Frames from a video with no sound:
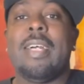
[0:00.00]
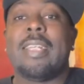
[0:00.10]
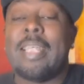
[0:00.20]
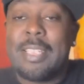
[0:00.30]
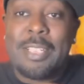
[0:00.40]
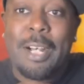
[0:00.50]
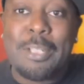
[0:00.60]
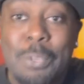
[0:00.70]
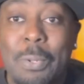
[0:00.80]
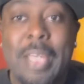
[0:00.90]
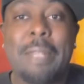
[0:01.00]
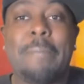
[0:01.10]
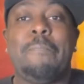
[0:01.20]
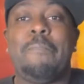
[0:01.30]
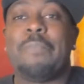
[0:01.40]
Then they start talking.
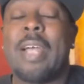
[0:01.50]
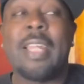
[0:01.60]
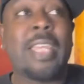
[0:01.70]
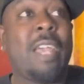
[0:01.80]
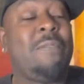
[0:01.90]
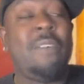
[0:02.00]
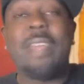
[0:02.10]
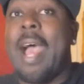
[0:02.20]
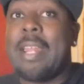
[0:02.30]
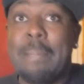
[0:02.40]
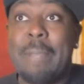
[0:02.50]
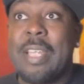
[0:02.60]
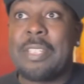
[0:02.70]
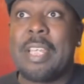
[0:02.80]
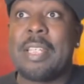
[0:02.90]
And they get very
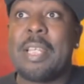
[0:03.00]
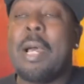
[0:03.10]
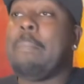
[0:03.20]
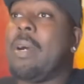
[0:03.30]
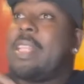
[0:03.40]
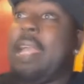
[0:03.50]
animated, but